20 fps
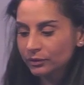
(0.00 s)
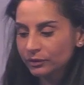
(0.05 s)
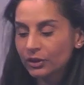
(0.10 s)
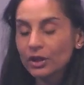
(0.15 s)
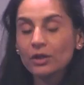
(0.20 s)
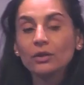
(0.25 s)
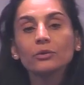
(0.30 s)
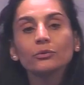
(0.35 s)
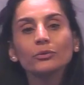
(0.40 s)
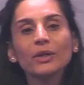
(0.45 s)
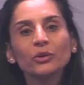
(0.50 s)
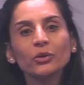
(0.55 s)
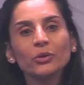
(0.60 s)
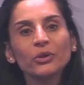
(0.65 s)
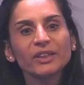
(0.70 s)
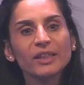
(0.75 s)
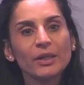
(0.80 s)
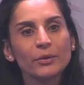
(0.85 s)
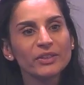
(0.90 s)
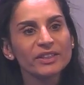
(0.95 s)
the
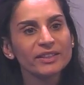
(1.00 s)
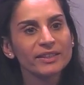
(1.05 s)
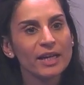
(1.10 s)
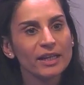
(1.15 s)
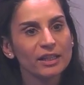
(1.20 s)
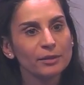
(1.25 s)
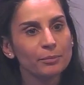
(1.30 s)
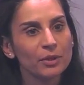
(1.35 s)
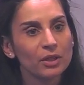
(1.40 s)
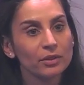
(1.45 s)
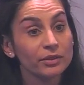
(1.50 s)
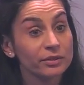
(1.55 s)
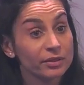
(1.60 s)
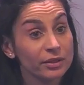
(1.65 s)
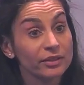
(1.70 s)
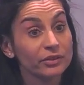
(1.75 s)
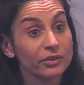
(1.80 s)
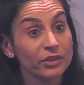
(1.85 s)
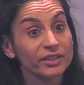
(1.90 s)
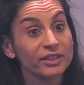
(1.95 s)
regulatory sandbox,
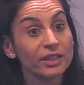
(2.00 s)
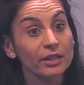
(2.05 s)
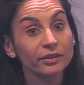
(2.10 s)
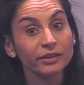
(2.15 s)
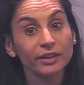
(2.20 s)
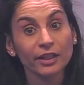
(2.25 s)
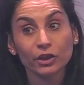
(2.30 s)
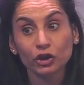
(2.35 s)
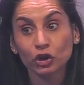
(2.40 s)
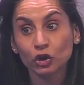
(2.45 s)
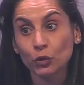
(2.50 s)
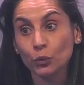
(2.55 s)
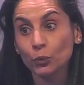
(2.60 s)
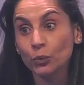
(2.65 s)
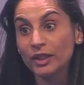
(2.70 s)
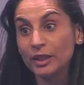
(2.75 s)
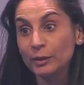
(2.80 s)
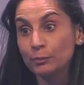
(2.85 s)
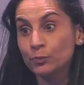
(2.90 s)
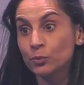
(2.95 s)
the Sandke,
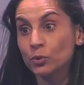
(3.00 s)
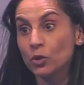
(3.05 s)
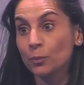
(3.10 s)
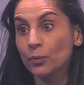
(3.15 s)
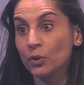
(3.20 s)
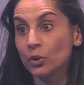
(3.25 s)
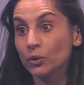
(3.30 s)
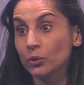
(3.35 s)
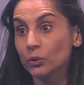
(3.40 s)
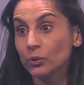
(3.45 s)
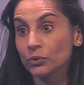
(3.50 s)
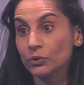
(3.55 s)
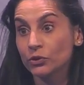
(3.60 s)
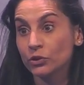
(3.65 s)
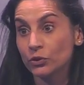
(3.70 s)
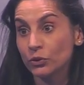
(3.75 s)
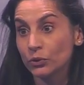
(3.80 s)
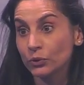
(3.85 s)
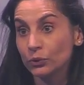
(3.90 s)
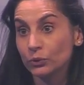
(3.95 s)
we
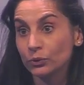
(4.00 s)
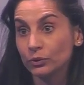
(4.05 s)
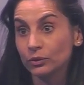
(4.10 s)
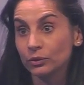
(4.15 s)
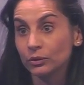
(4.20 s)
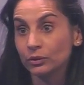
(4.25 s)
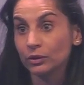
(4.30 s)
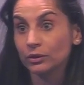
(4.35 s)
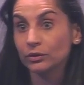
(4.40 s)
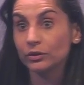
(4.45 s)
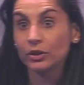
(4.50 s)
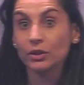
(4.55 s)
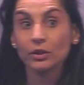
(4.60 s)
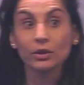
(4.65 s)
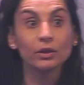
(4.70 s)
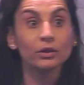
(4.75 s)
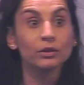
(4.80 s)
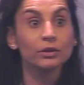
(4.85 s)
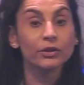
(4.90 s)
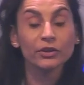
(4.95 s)
propose to
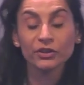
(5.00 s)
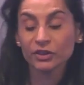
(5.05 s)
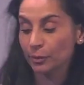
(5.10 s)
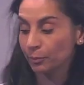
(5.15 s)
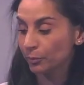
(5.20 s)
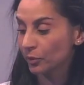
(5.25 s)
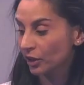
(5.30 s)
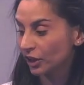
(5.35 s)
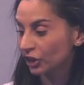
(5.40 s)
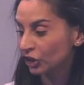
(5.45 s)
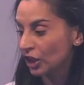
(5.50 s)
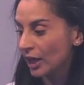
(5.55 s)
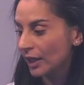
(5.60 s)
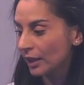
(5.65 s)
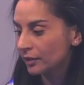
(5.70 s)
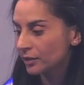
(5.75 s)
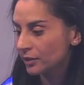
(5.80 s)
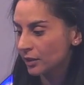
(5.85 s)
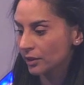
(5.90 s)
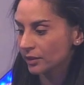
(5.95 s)
the Luxembourgish
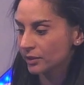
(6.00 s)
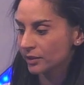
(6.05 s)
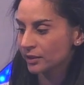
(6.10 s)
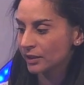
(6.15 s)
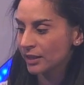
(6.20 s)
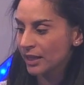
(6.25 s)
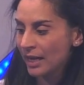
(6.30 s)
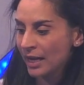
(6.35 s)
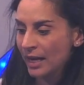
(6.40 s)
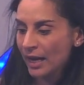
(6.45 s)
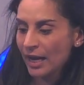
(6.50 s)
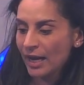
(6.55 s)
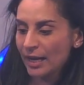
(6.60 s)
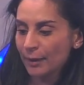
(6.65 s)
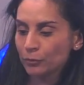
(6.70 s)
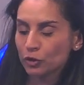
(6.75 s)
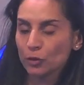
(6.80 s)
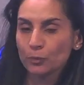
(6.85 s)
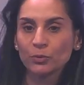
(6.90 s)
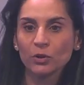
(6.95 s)
actors
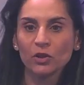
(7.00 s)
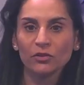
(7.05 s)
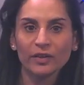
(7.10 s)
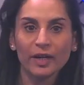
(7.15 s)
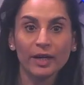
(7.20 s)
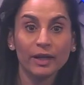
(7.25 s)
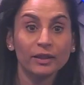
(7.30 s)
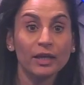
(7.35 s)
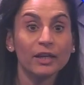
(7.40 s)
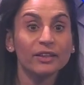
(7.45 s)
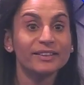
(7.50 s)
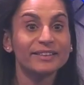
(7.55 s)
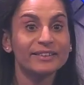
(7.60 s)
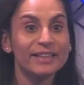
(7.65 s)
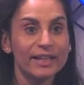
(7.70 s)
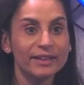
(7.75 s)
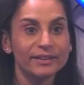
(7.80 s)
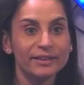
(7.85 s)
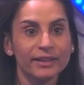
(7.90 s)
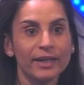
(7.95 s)
aim to provide a
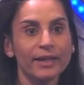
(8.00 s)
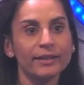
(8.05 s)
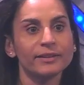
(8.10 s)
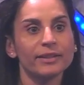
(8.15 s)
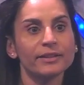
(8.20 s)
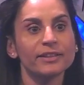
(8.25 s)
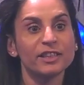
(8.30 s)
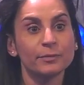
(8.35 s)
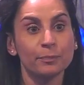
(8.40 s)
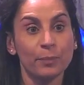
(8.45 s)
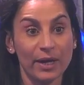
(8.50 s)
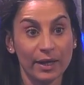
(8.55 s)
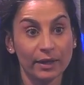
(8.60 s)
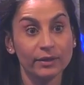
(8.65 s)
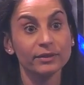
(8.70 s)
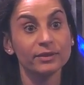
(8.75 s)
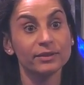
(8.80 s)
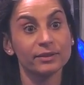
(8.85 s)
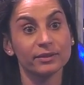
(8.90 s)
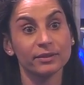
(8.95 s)
dedicated
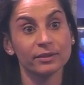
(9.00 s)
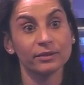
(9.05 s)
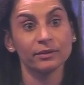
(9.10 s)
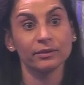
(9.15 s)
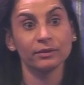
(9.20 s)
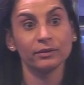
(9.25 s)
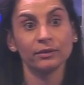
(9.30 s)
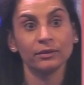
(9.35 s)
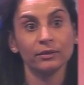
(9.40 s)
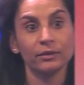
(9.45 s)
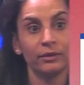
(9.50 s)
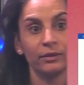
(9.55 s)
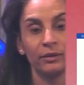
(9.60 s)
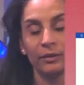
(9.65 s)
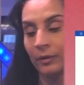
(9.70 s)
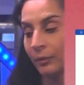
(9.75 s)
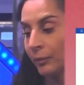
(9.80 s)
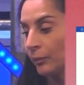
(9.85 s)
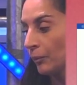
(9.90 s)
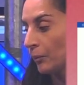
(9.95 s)
space
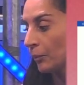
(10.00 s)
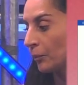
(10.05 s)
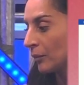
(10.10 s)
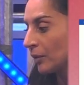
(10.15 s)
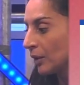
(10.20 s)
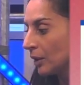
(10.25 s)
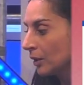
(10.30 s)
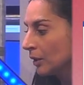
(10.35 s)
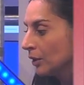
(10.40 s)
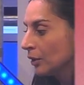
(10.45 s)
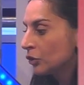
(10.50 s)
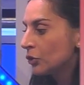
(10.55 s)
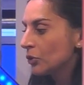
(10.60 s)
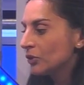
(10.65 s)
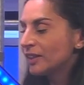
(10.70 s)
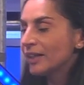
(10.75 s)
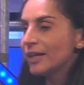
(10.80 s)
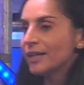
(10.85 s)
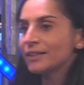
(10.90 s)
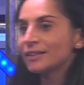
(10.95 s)
to
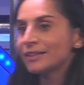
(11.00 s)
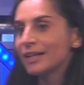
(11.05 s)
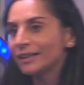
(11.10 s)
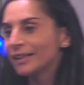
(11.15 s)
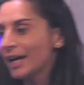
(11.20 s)
test and